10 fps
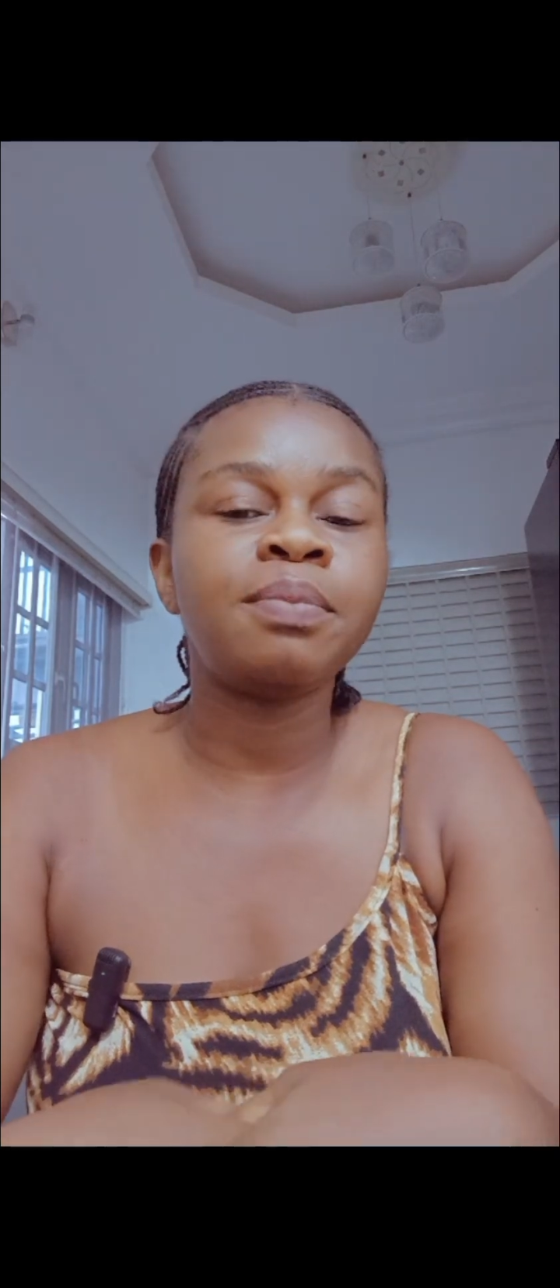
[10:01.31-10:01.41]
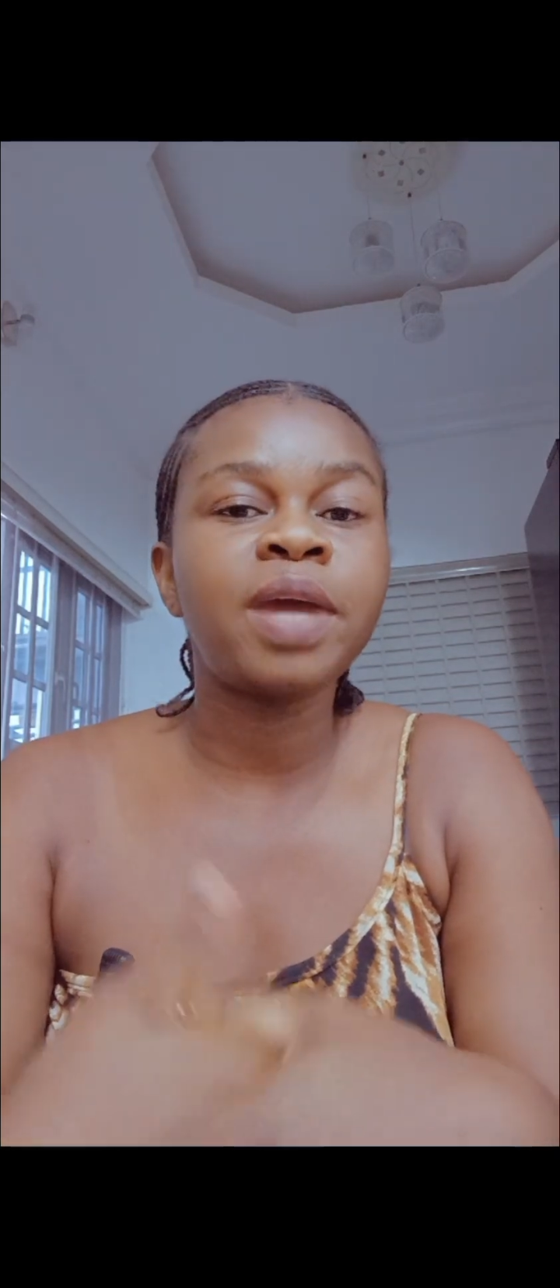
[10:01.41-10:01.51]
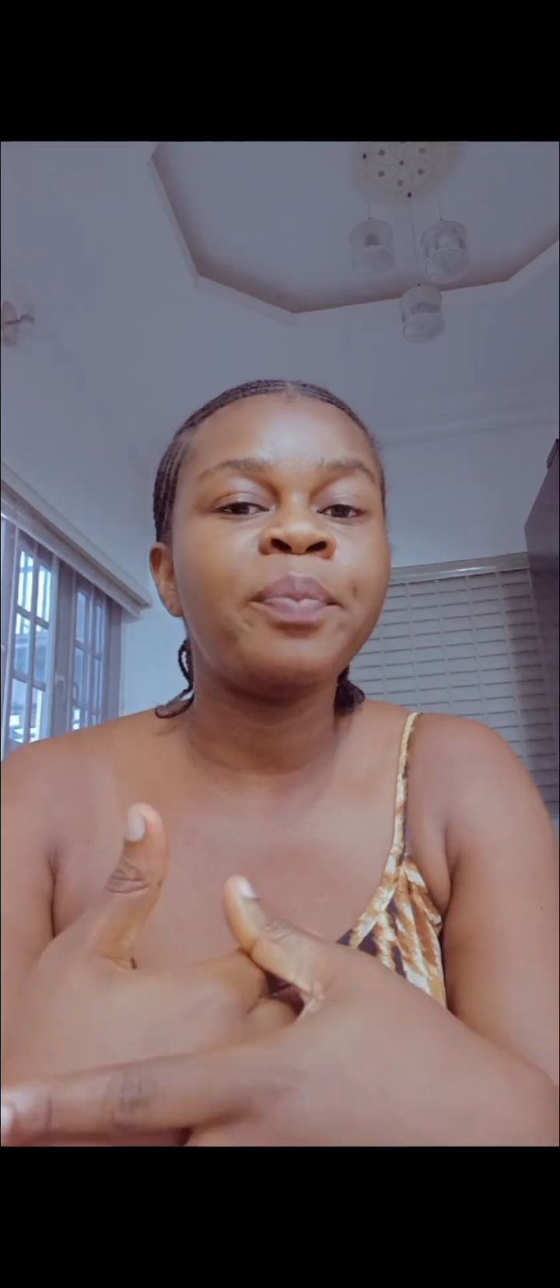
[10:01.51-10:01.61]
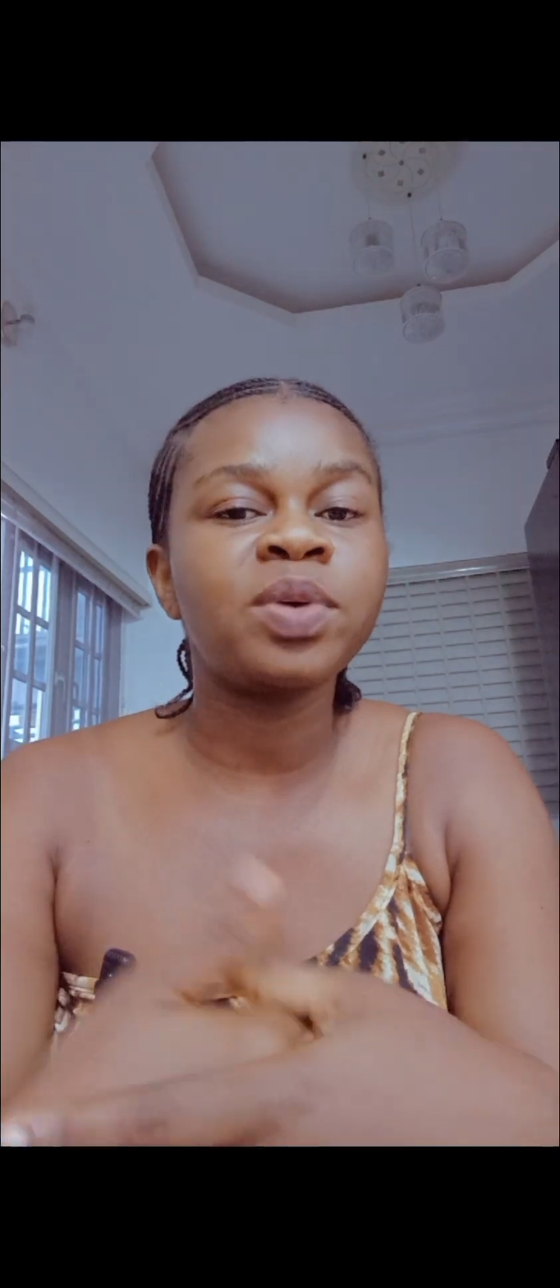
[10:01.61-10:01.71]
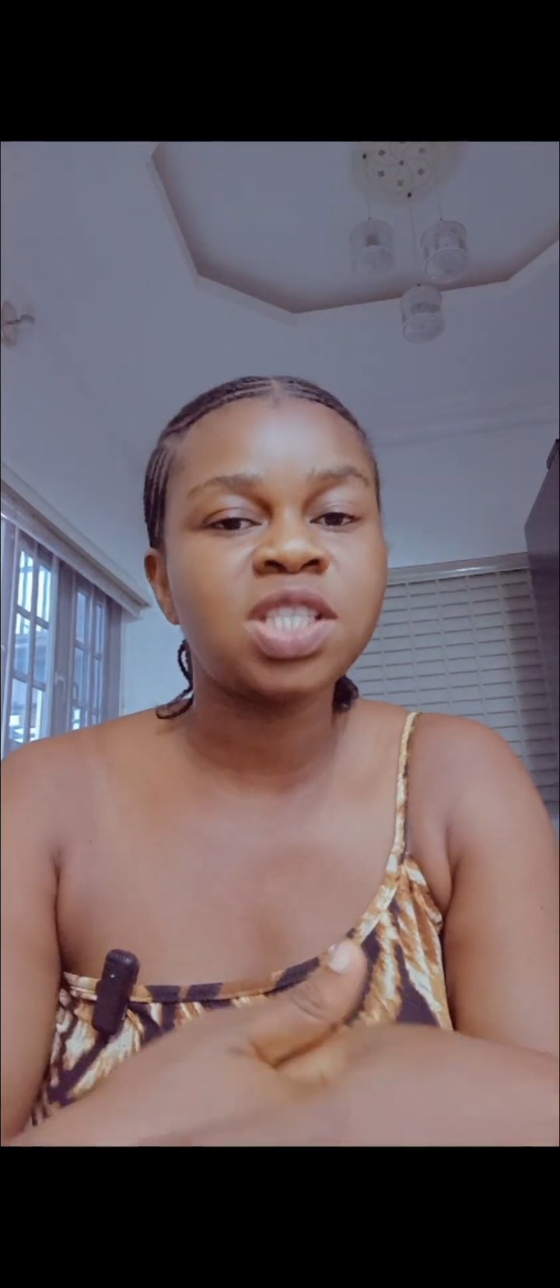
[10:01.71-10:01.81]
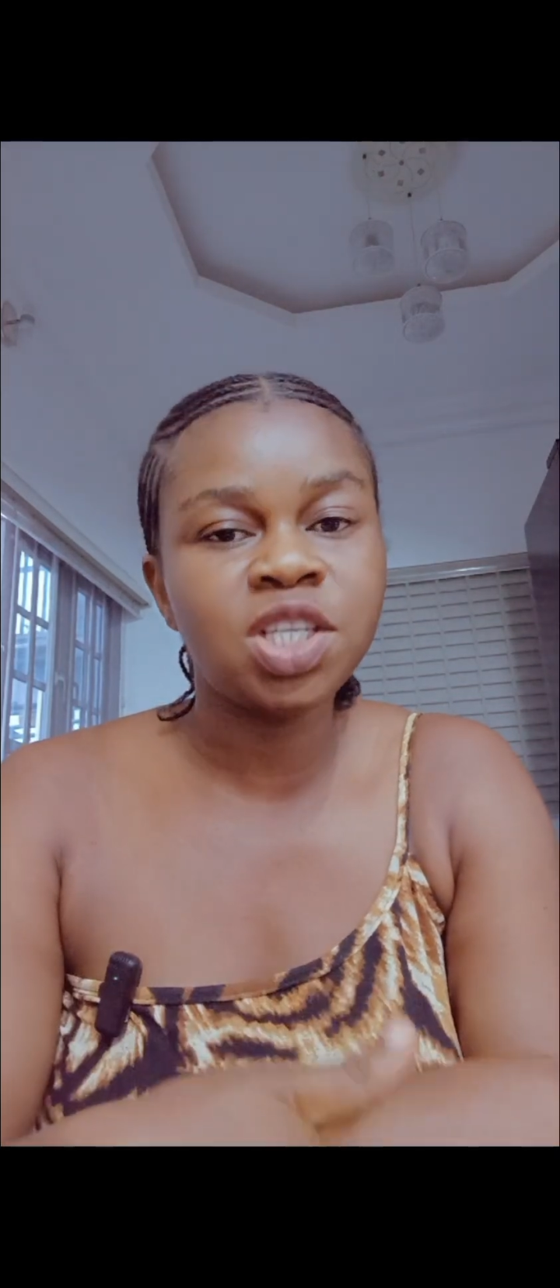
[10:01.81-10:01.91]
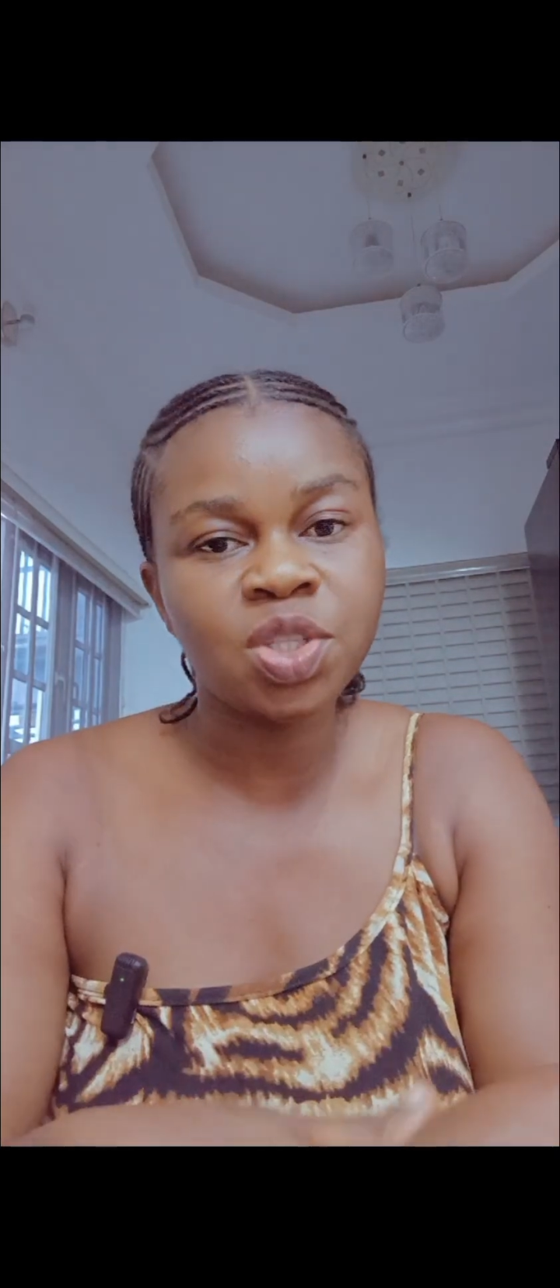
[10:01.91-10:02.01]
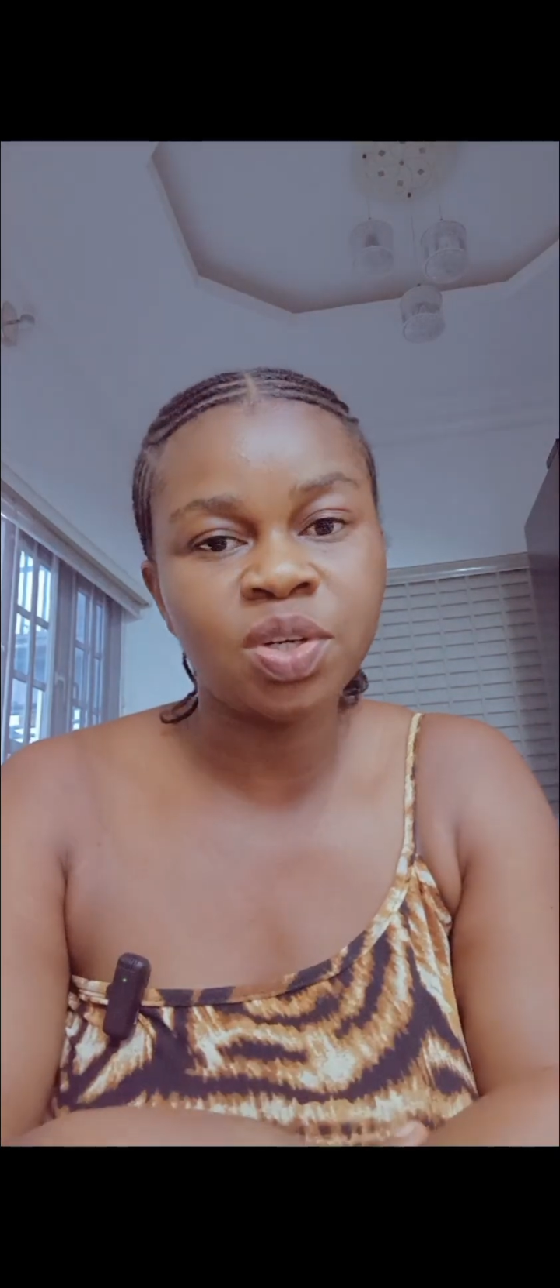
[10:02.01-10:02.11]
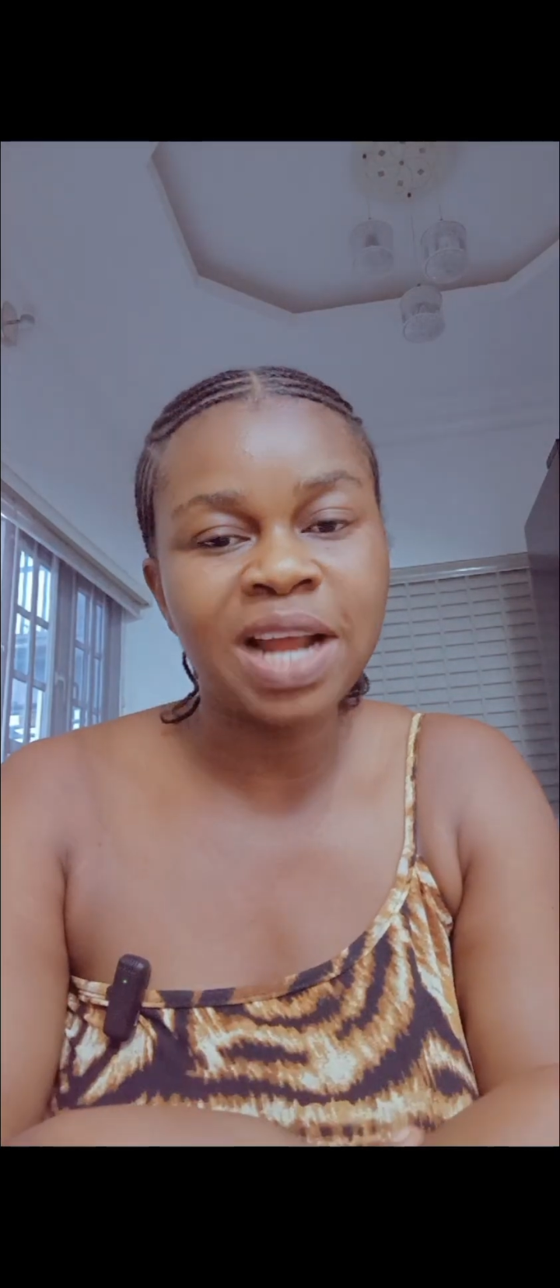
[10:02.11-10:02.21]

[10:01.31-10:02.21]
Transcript: importation.